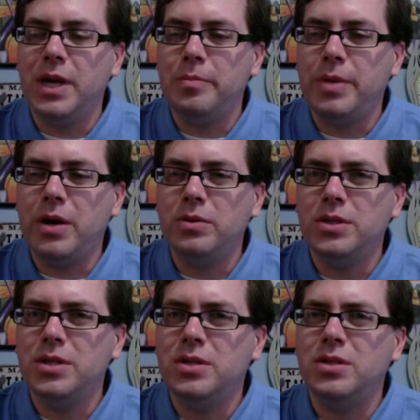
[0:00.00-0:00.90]
And
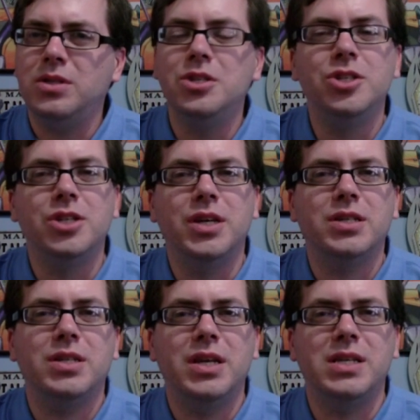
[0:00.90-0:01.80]
bounce is
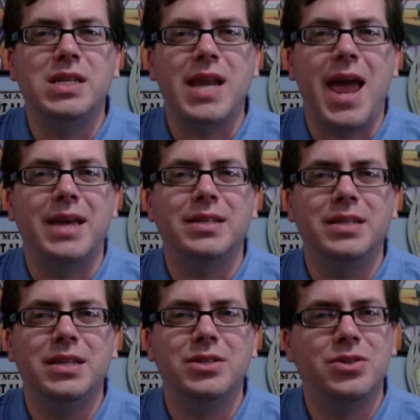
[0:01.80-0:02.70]
just as
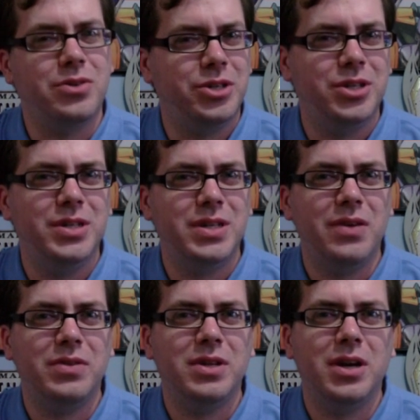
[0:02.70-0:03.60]
nasty as destruction is
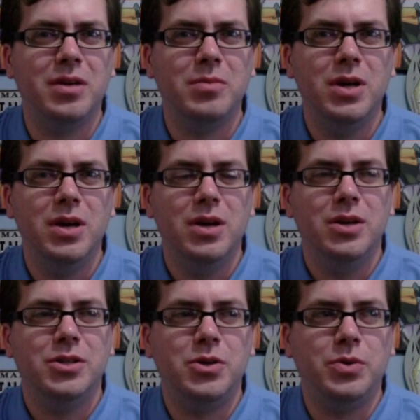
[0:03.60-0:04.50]
half the time.
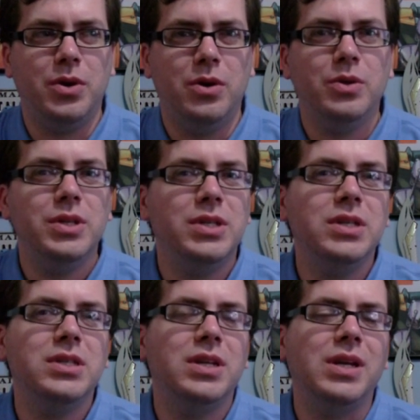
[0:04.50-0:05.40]
So with all these
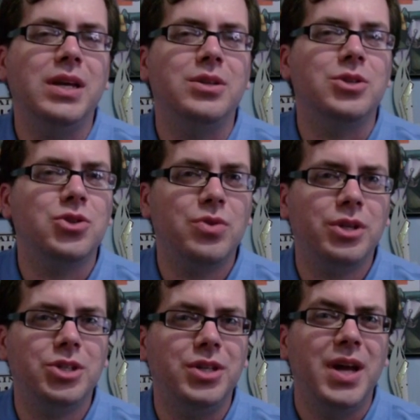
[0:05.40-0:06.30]
things to negate
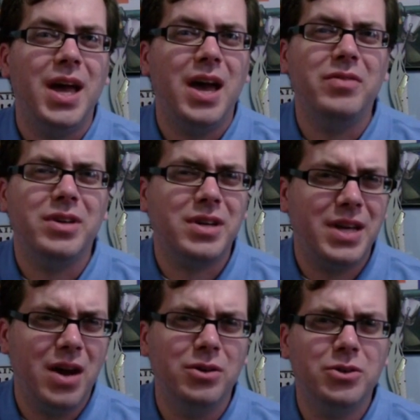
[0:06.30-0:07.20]
destruction, having a
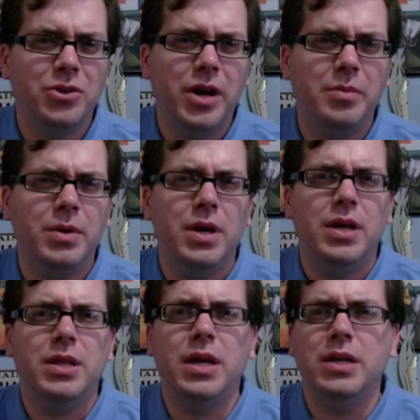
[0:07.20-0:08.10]
counter trap
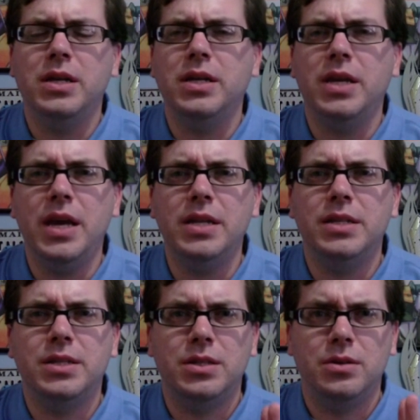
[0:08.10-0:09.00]
that
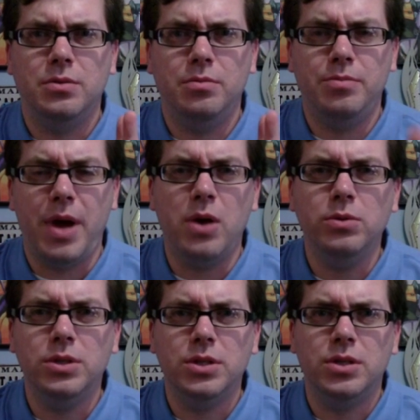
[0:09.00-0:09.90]
negates
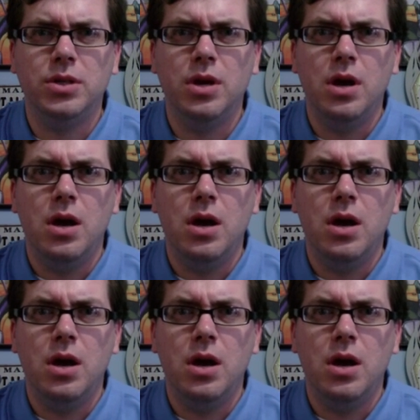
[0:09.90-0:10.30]
bounce